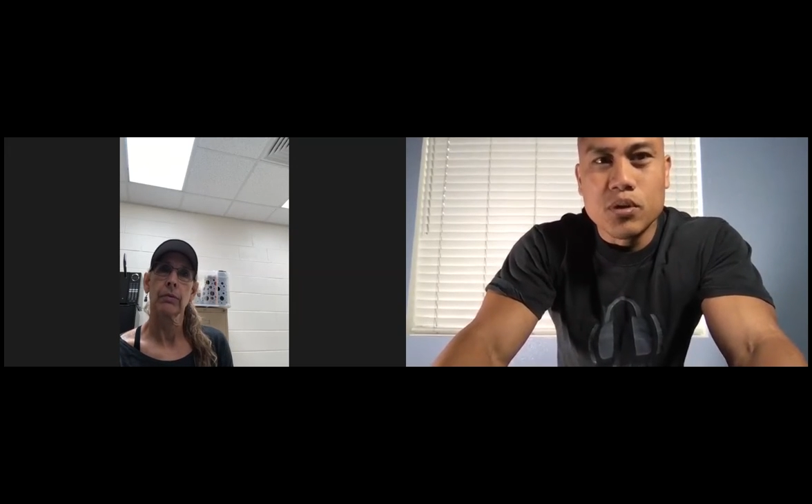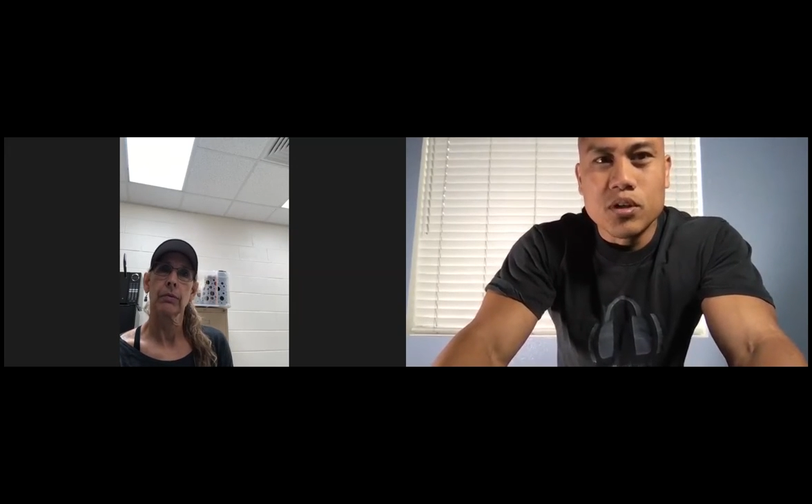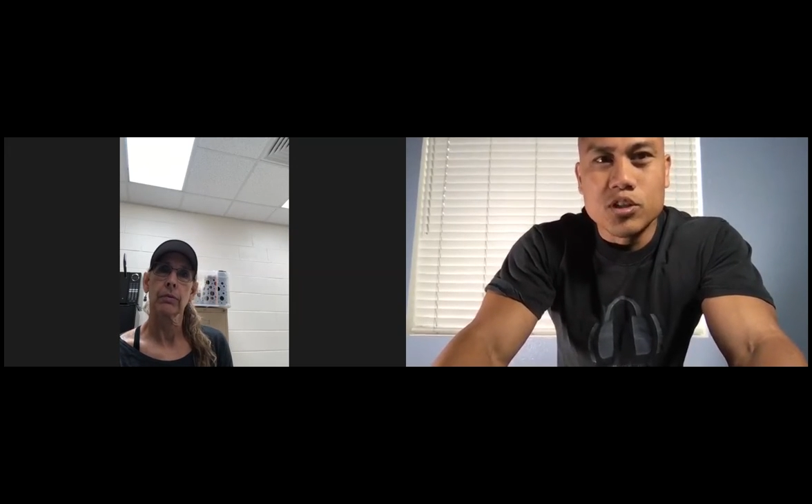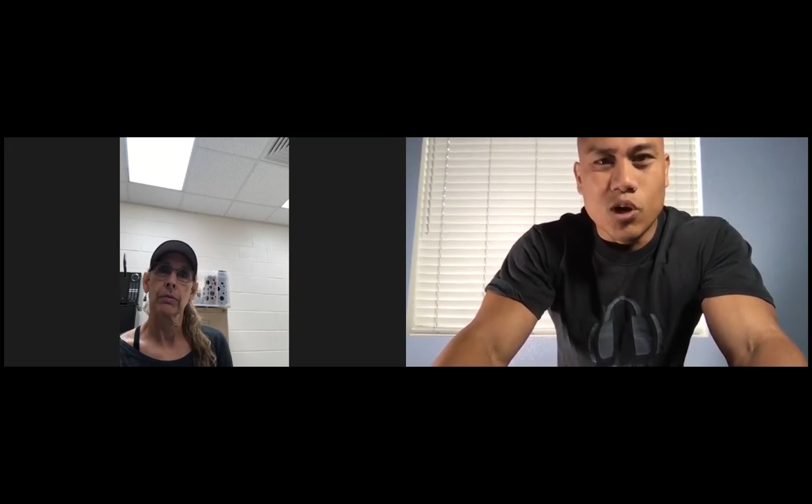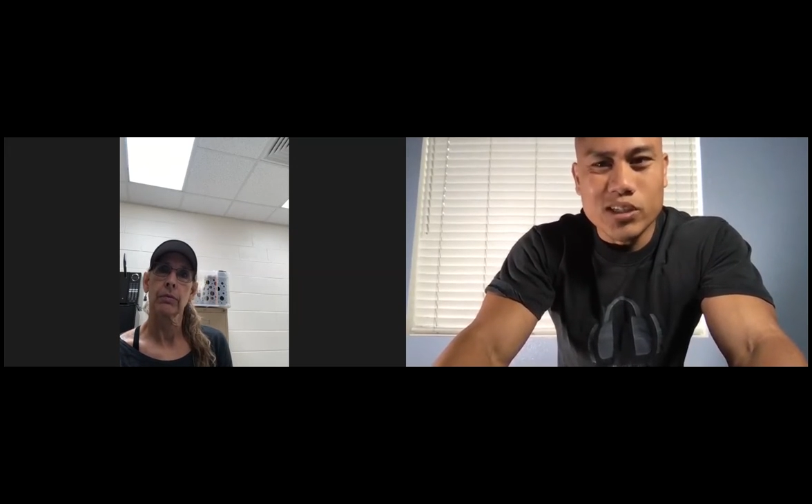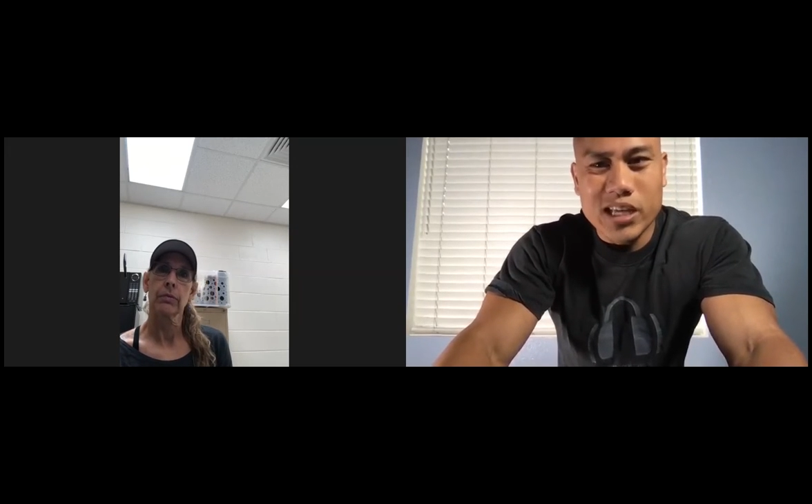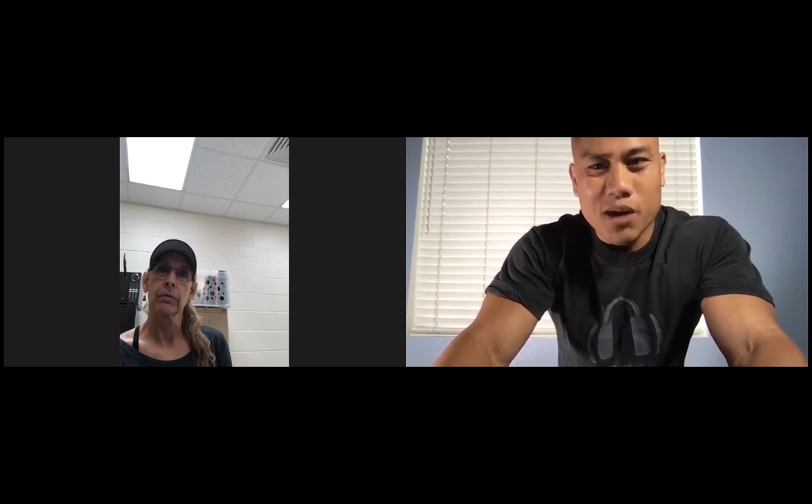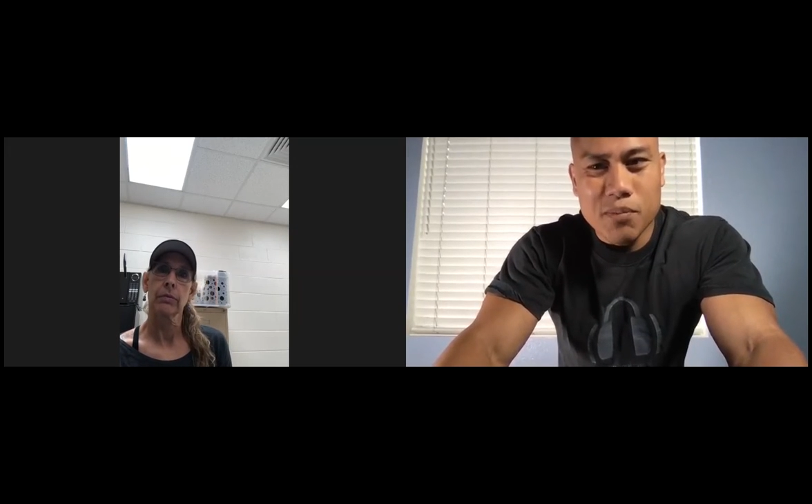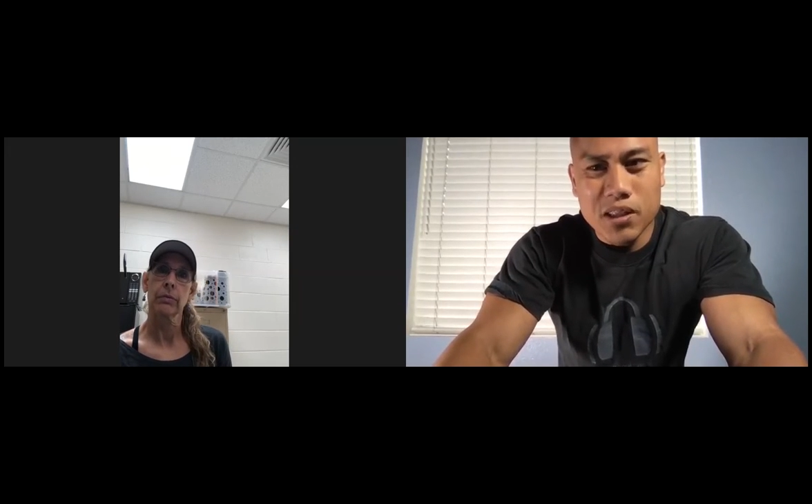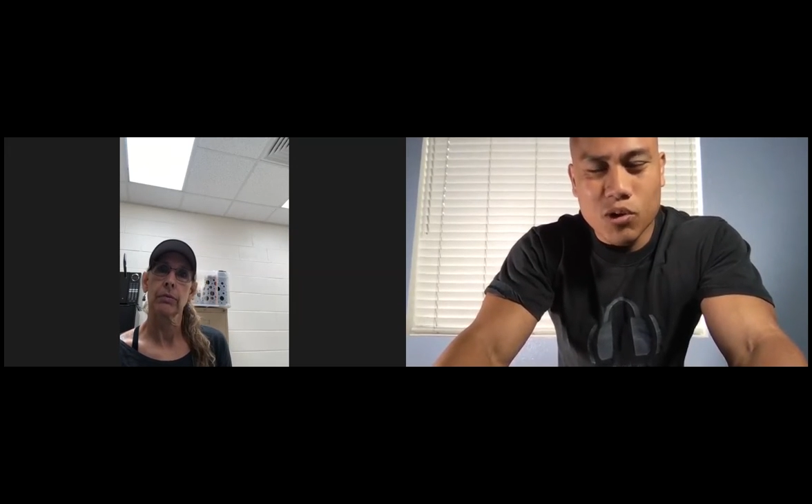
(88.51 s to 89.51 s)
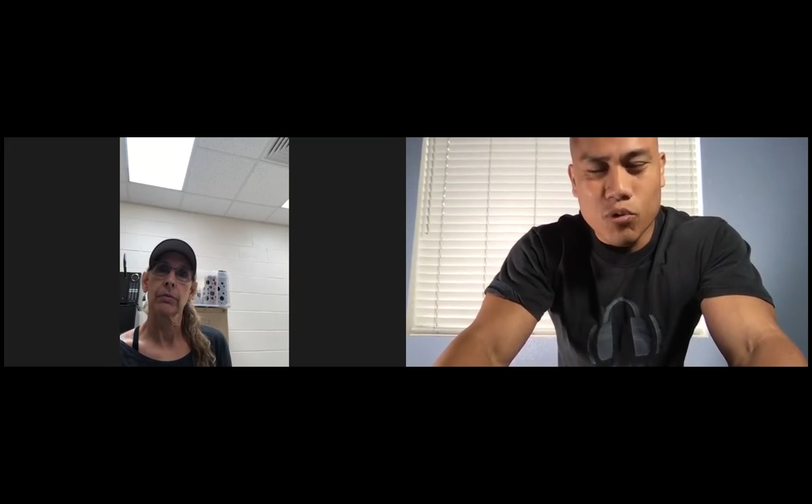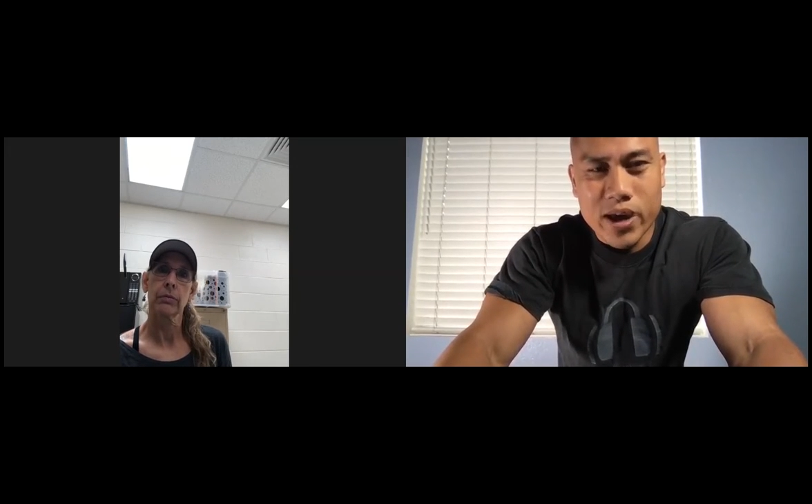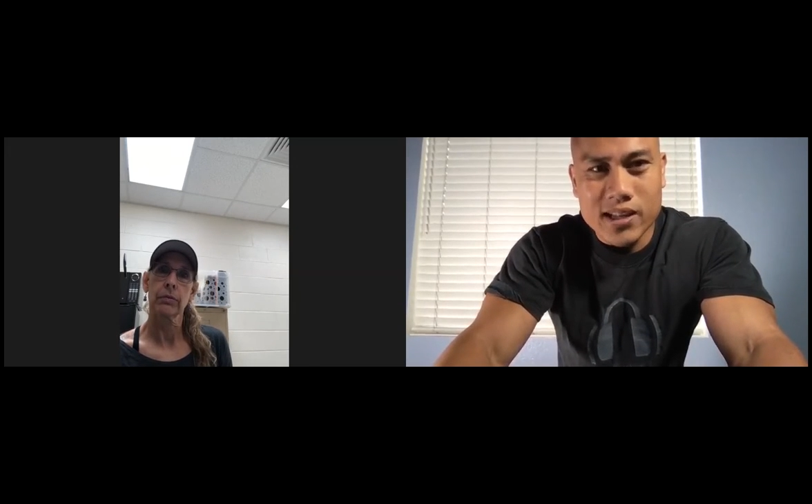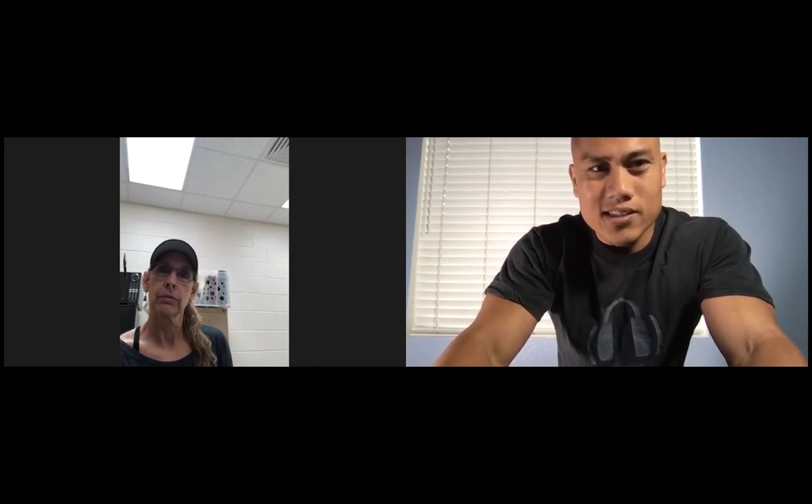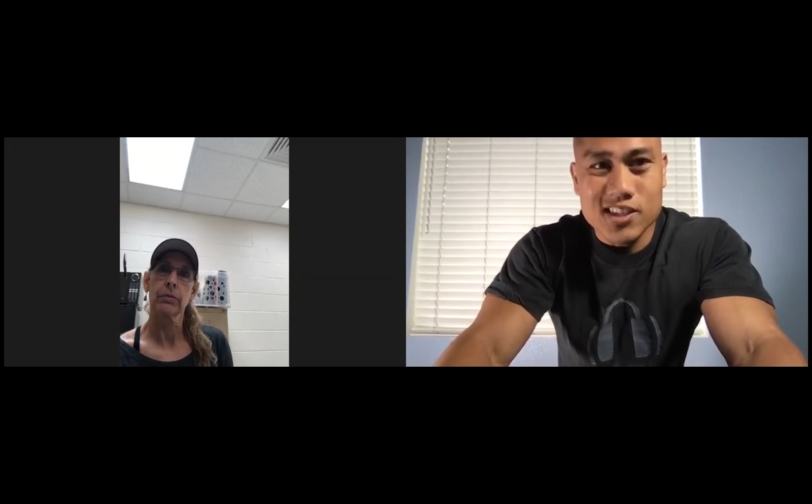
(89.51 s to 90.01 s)
don't care about the
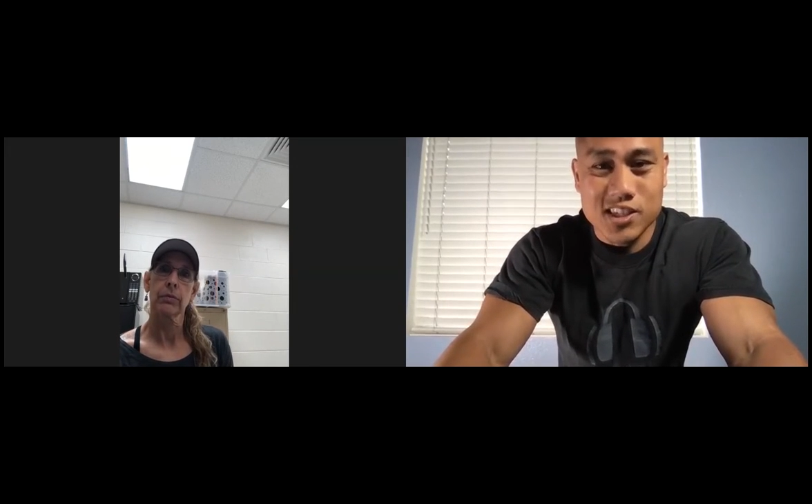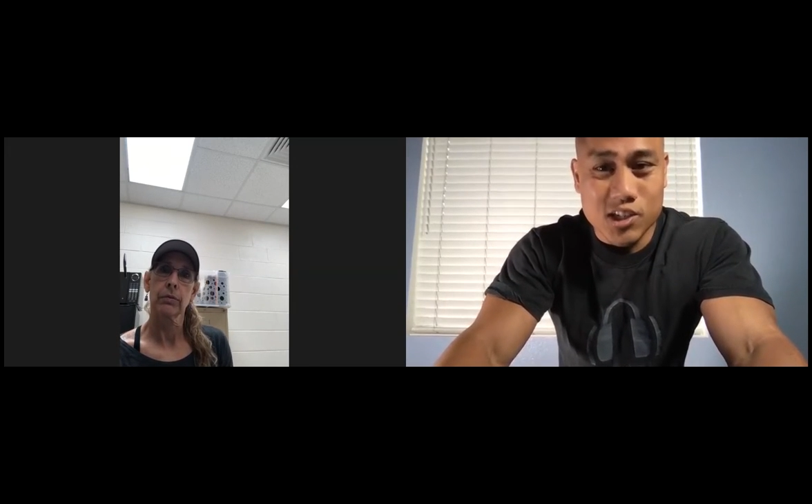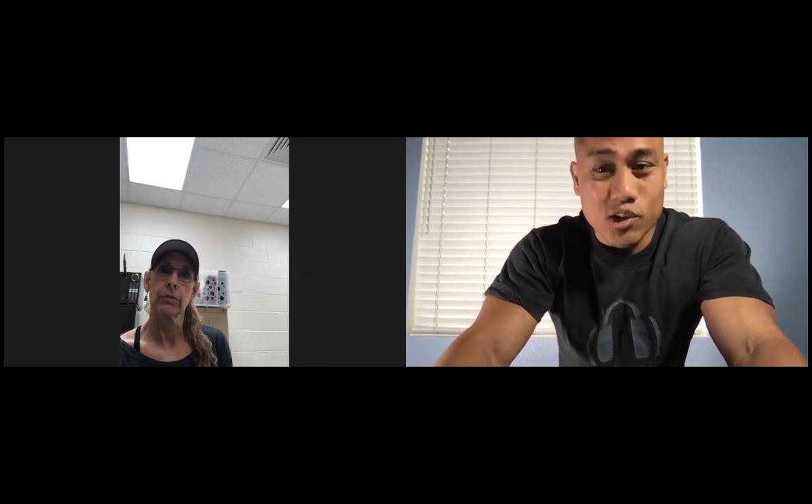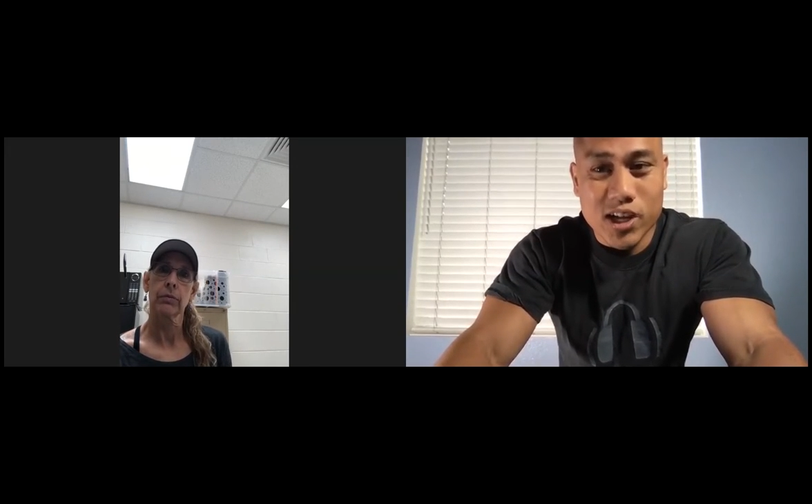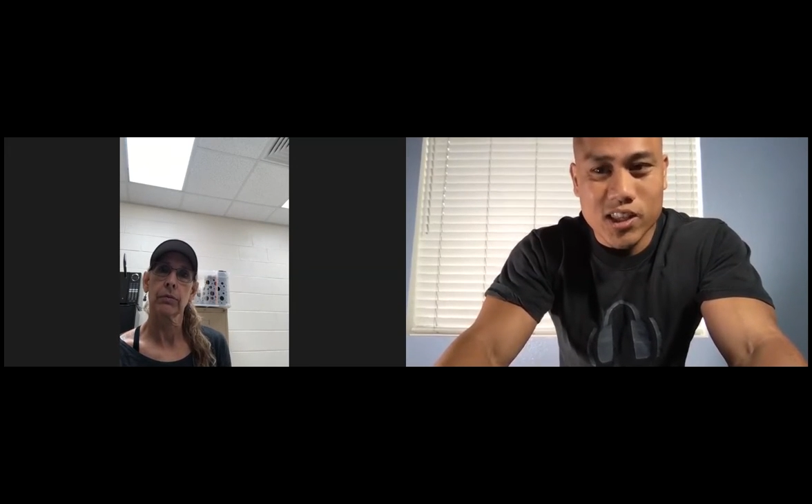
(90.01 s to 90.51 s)
weights still get